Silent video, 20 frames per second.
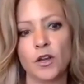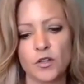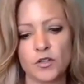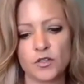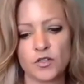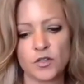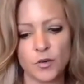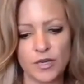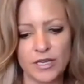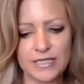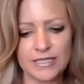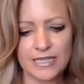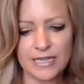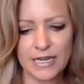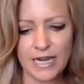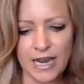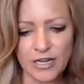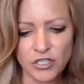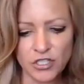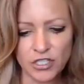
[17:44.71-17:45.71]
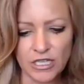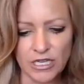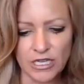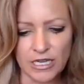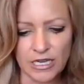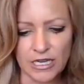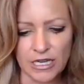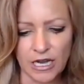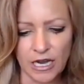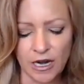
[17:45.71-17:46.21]
So is it actually
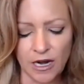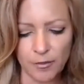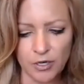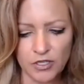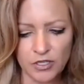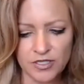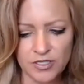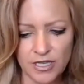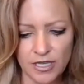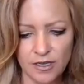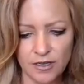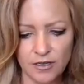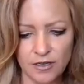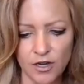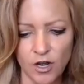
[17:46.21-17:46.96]
e-commerce then?